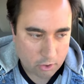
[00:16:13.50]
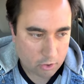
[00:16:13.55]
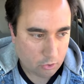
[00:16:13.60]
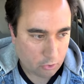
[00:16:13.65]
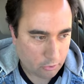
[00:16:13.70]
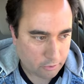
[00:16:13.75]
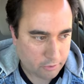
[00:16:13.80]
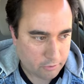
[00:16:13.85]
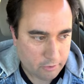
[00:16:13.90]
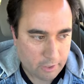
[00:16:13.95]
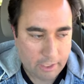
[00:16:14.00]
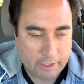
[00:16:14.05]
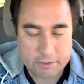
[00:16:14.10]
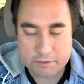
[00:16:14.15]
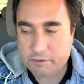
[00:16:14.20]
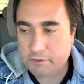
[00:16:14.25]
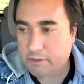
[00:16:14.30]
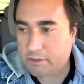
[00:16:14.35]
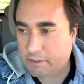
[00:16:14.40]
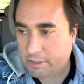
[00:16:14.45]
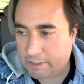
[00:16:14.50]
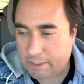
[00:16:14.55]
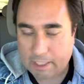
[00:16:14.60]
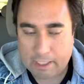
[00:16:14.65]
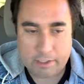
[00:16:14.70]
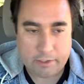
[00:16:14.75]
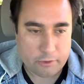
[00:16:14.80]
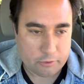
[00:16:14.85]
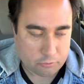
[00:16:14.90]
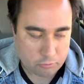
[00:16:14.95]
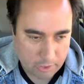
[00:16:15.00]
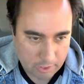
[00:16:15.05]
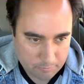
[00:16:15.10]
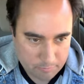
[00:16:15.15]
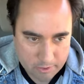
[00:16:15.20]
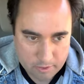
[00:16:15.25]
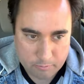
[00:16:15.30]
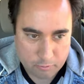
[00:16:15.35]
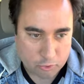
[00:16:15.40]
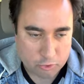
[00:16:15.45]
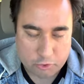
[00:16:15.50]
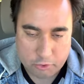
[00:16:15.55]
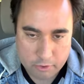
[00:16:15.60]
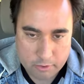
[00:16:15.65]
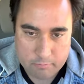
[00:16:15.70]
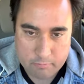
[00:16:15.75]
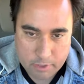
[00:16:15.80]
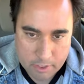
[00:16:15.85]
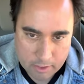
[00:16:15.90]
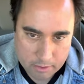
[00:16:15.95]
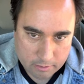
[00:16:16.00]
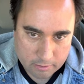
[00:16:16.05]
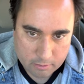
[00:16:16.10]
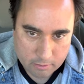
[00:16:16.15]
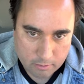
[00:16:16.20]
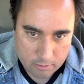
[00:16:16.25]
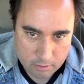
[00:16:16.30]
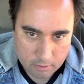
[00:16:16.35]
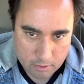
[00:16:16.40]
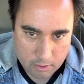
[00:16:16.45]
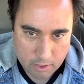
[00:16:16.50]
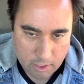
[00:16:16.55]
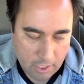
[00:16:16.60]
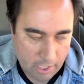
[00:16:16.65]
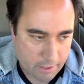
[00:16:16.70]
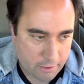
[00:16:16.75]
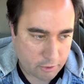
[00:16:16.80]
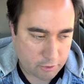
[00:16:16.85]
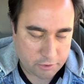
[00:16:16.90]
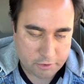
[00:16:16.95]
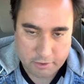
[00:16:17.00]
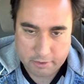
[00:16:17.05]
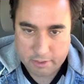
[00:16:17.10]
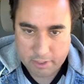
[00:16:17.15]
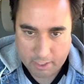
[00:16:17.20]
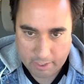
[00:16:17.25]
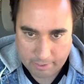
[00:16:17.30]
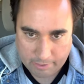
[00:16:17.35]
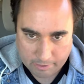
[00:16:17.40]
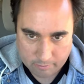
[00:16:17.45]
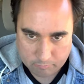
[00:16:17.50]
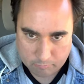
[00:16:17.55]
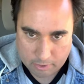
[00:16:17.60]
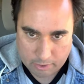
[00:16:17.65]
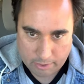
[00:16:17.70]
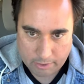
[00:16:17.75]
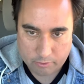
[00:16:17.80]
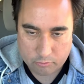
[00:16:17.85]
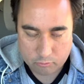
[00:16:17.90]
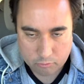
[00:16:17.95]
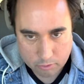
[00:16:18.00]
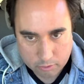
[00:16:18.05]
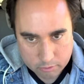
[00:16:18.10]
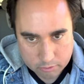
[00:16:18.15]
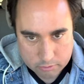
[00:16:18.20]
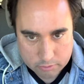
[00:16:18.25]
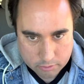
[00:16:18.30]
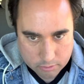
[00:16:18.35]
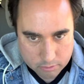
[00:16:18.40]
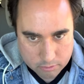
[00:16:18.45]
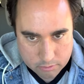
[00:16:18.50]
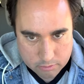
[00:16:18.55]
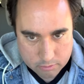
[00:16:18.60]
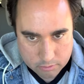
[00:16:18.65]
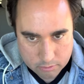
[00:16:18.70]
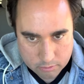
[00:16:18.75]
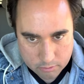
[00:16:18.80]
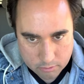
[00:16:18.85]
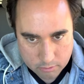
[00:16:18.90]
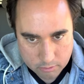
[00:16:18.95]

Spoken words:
Or do you honestly think you're reputable good men and you're denying my royalties?